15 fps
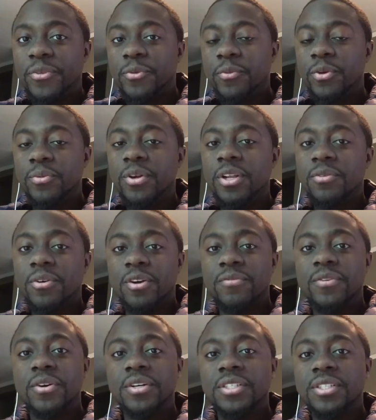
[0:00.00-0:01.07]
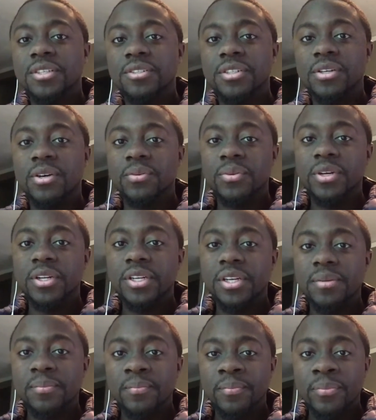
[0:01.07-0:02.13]
we really want to focus on doing
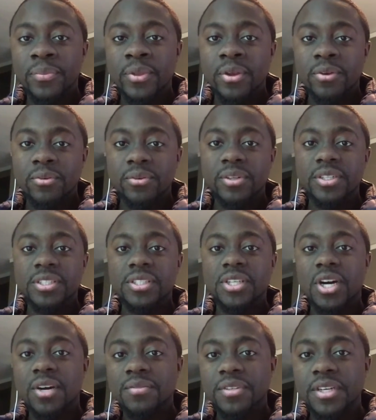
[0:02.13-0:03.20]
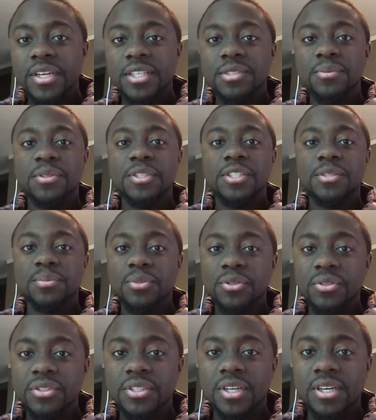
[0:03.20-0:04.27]
really, really soft things, really
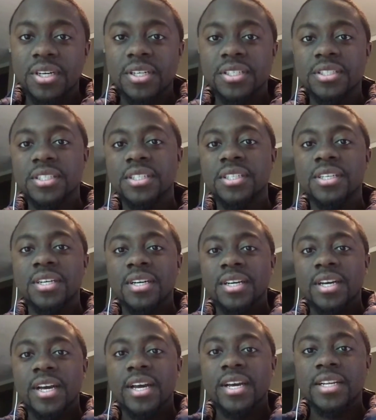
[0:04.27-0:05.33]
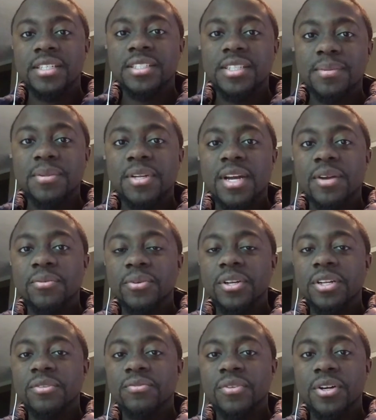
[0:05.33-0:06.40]
smooth songs, and something that
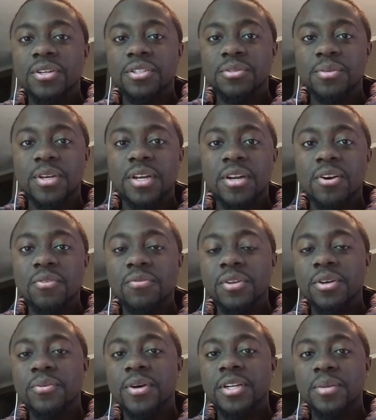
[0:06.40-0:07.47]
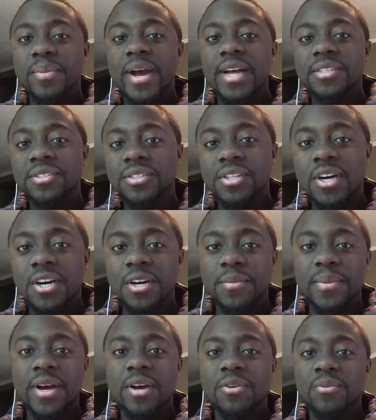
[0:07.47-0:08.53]
really flows with, hopefully, what the pastor's talking
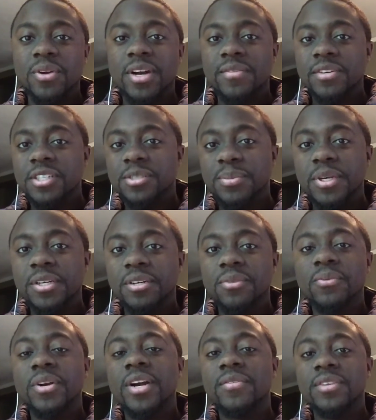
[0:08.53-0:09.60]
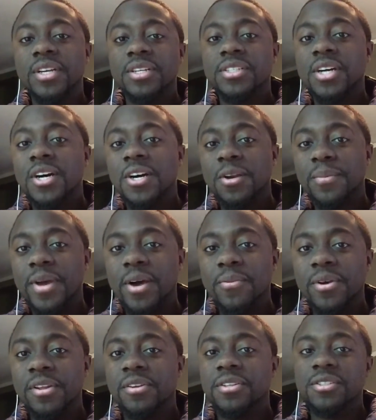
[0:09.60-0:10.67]
about, or whatever the speaker, whatever they're talking about,
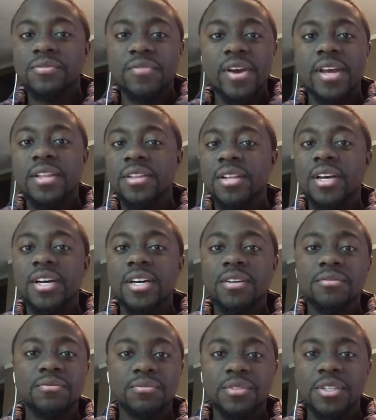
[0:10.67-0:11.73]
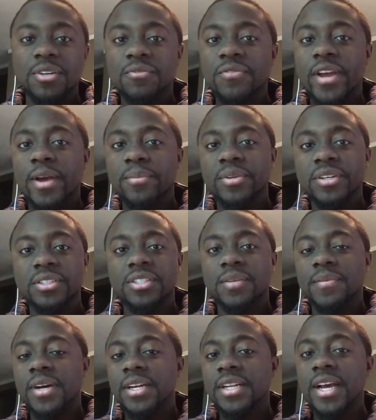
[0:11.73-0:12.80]
whether it's faith, love, family, or
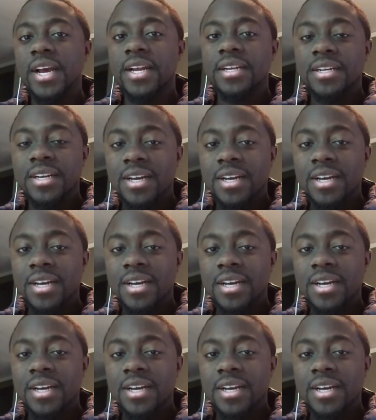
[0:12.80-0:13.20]
something like that.